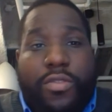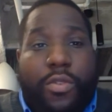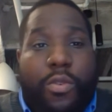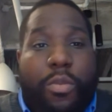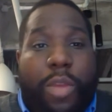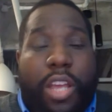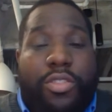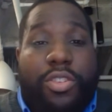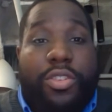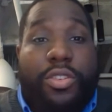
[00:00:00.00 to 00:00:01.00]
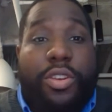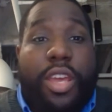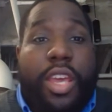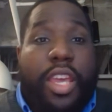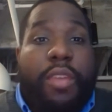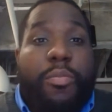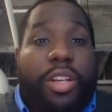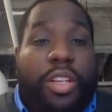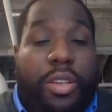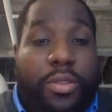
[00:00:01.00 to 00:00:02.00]
for Miles Turner and
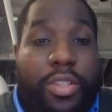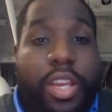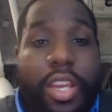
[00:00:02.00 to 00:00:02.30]
Buddy Hield.